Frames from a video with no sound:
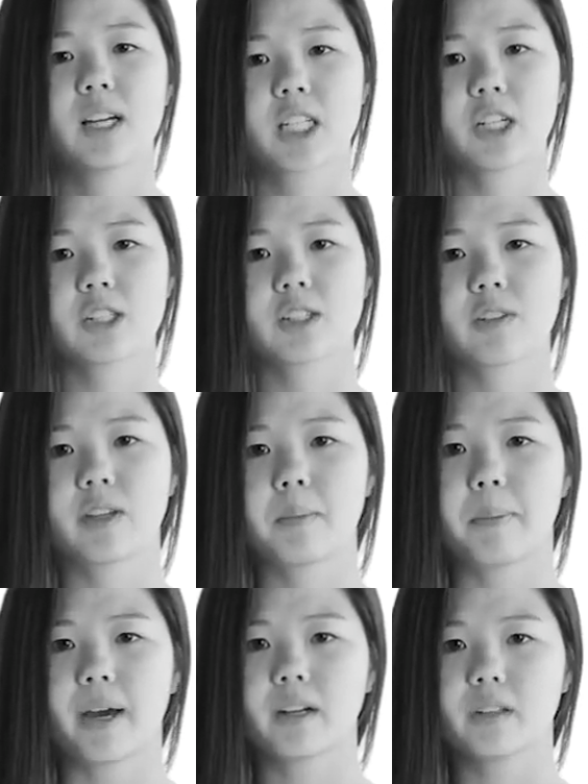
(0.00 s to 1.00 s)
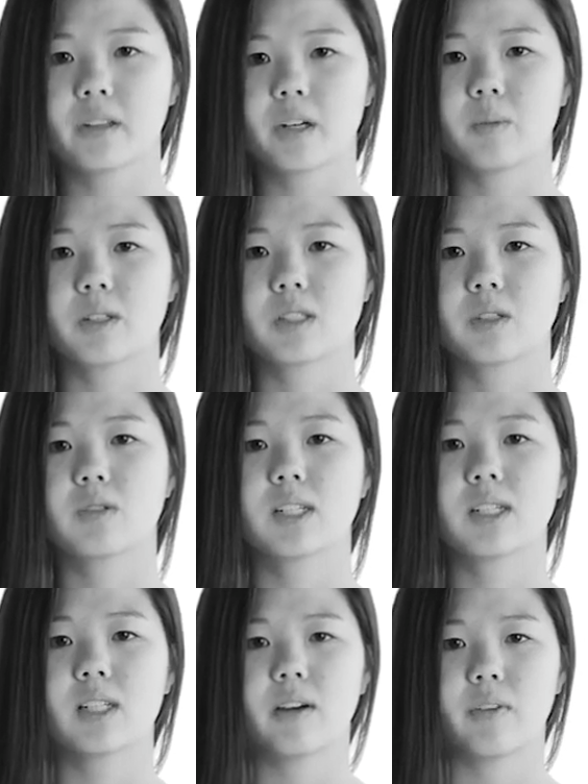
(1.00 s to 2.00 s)
tears of the abandoned little ones who
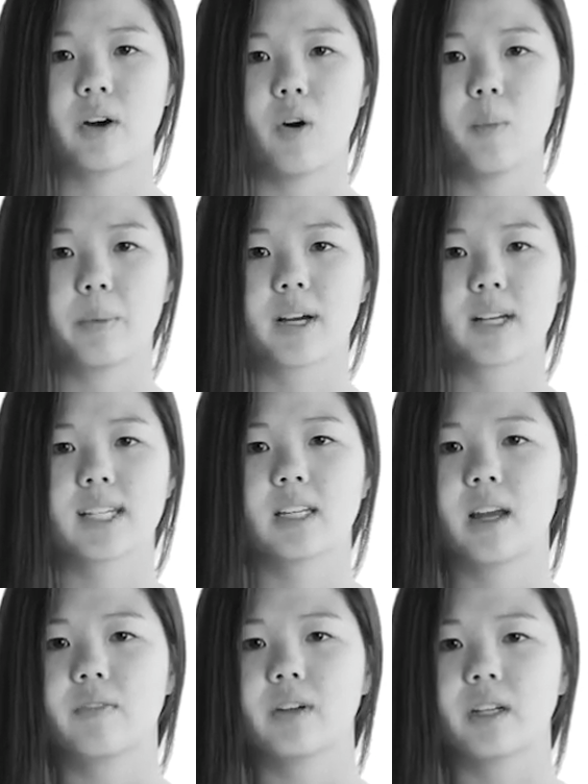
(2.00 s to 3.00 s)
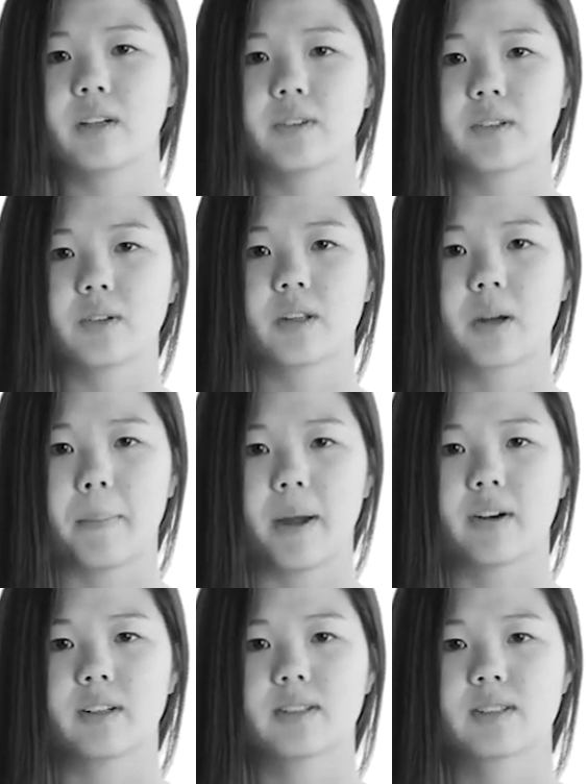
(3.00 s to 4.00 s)
didn't have a home because they never even knew their
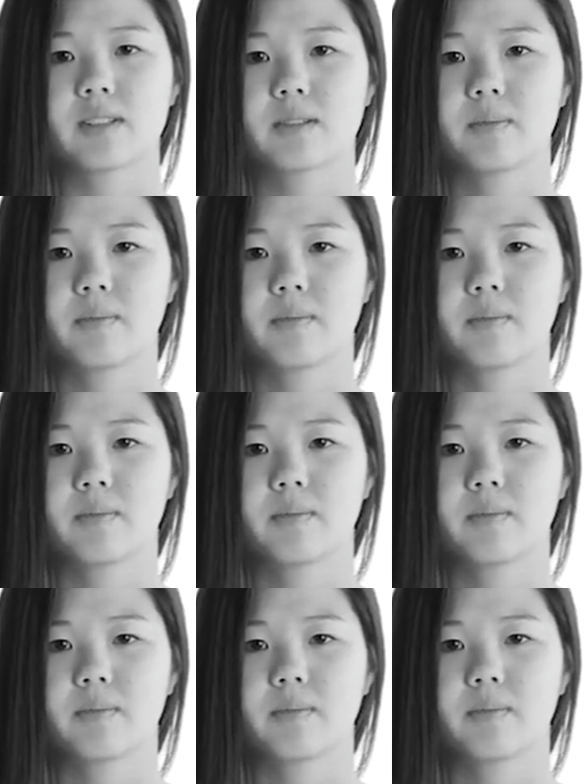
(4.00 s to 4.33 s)
parents.